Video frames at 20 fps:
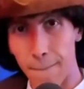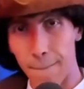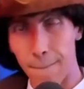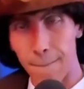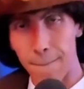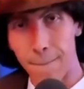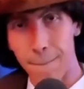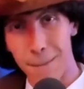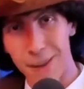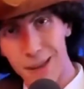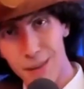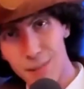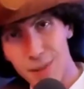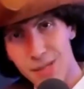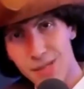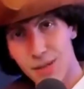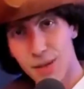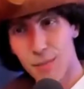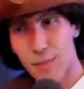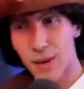maybe
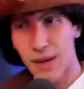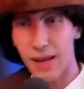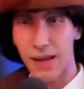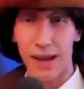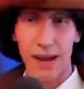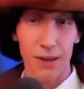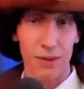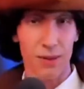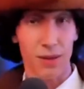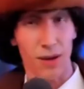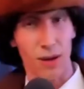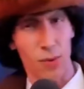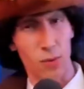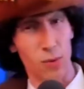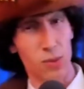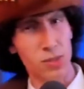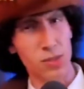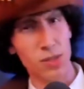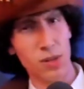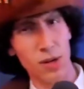somebody out there
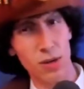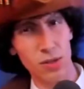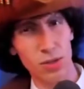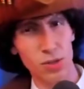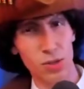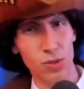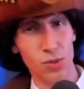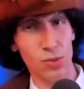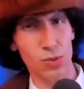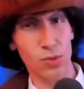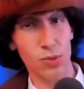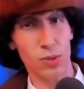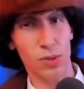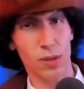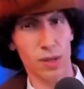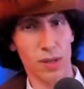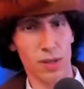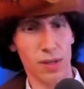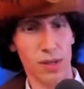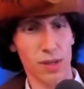will start to
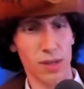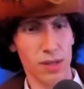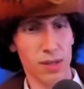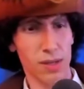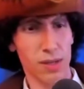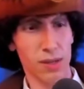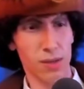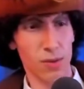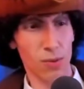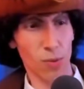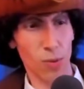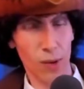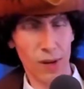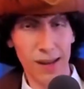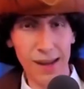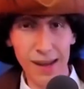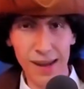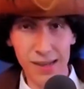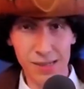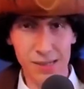
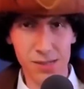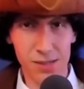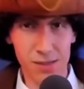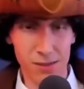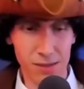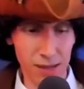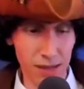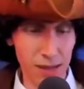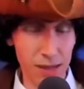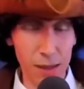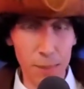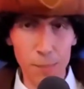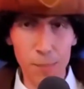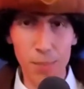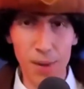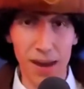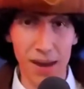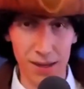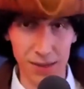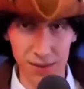realize the
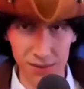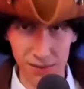impact